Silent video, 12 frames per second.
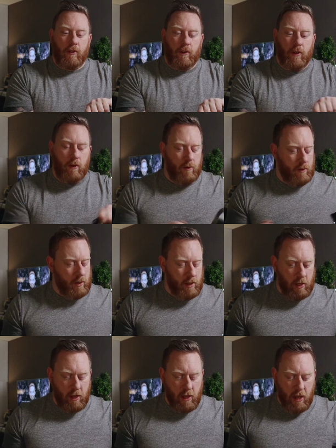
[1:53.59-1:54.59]
So
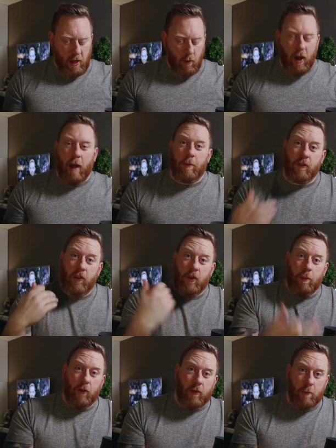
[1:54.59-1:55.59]
what happens is
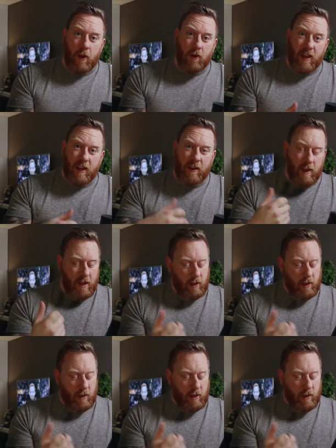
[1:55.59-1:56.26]
you put the milk in,